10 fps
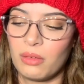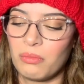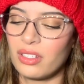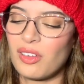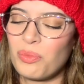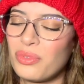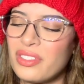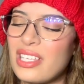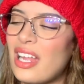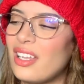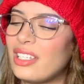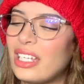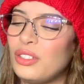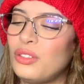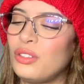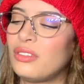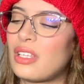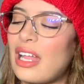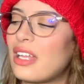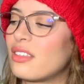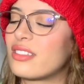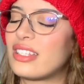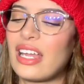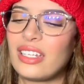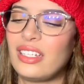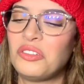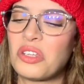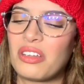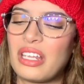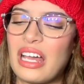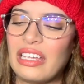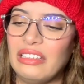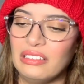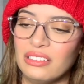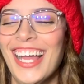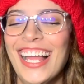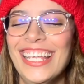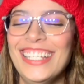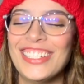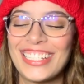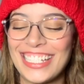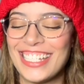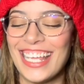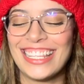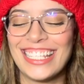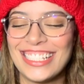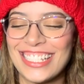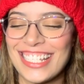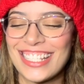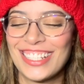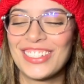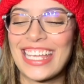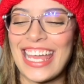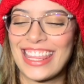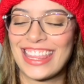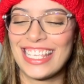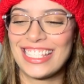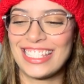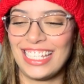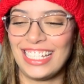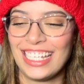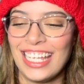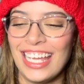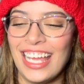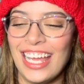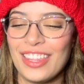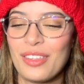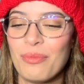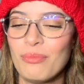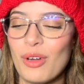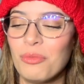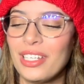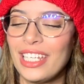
But not pretend that that others lie and you're not lying. Look at this scene. The moment